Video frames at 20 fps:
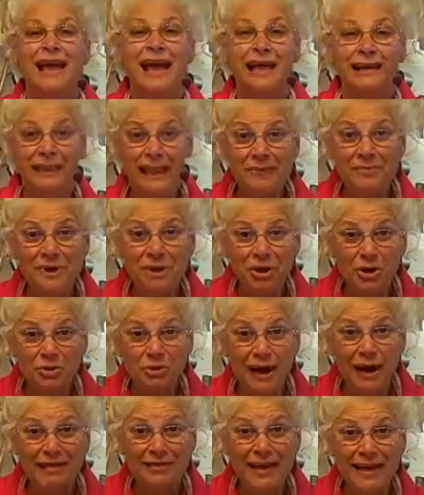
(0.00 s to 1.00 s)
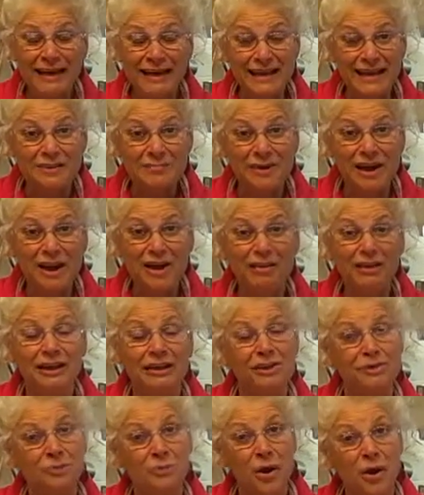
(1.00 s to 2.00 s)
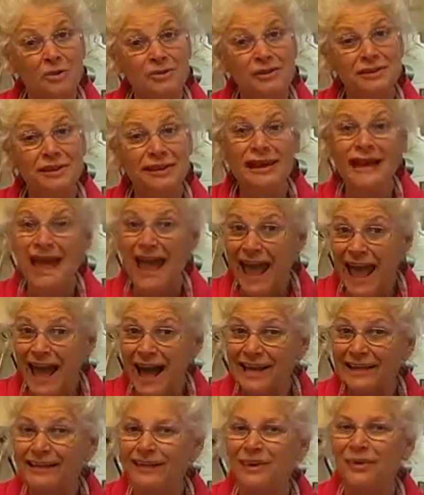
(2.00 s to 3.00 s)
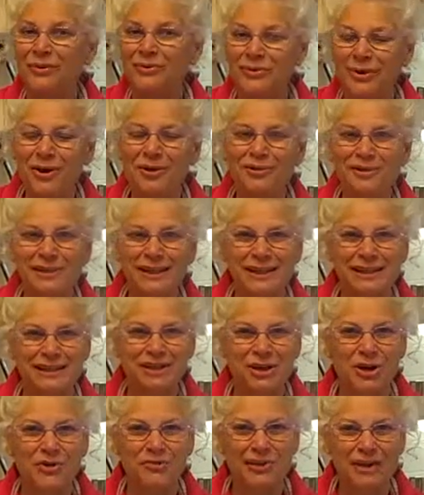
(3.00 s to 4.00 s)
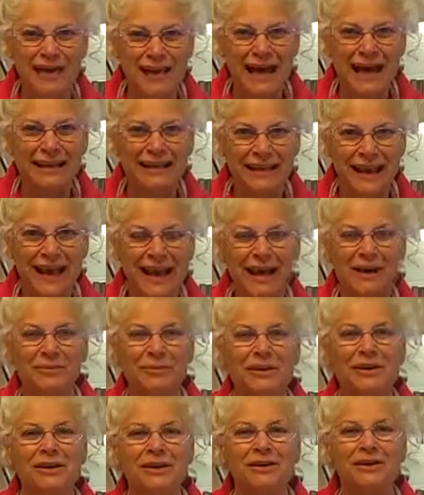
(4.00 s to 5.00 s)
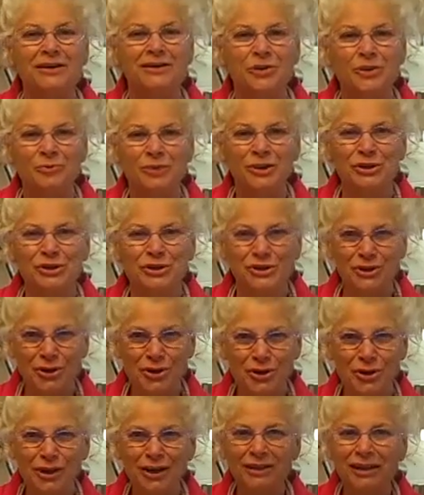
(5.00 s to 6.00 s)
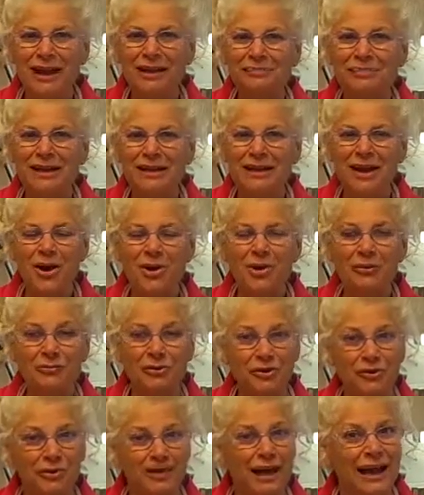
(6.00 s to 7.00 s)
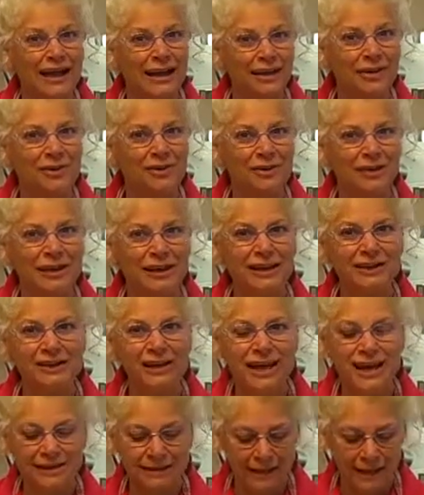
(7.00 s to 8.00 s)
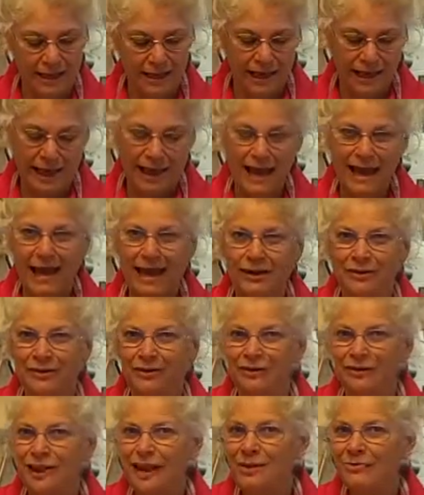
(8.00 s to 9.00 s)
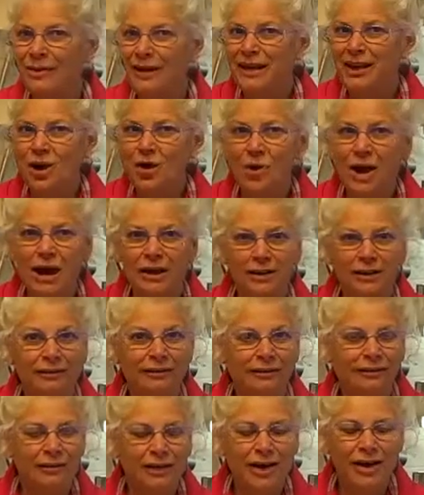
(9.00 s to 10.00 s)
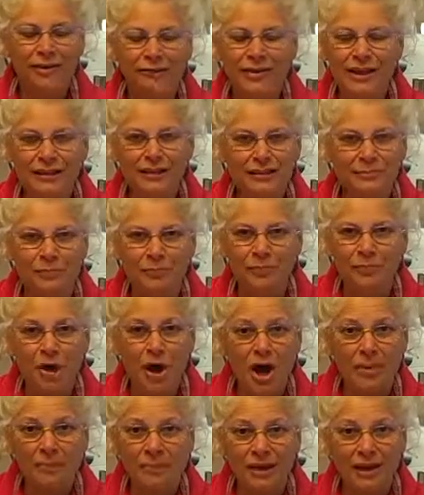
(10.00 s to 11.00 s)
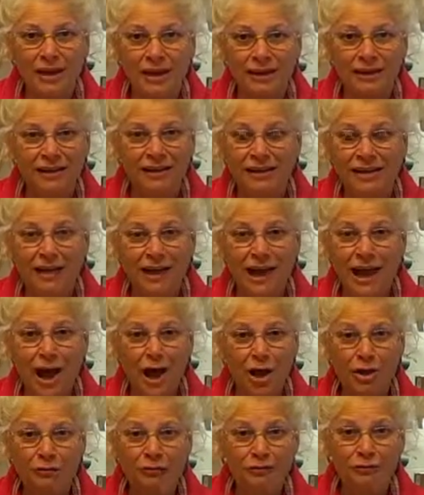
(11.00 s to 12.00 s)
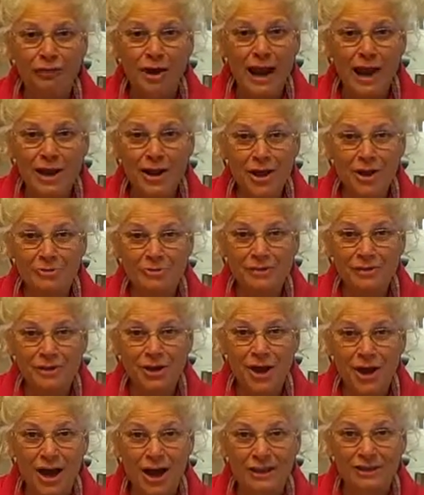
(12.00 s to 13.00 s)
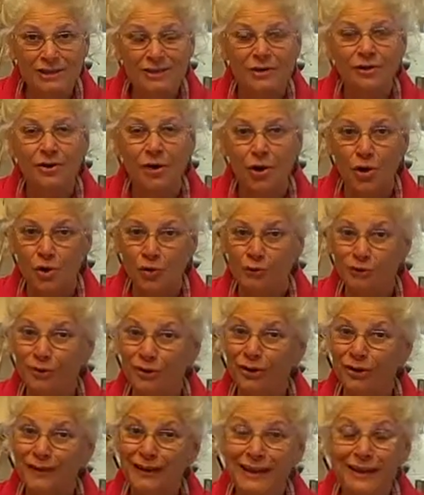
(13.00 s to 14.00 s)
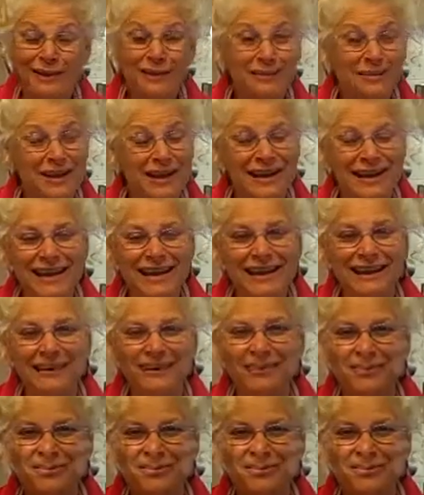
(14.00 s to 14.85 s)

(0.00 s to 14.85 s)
And let me correct that email. It's Rosalie at rosalieserving.com. So be sure to let me know if you'd like a cooking class. And let me know how you love this pumpkin Alfredo sauce over linguine.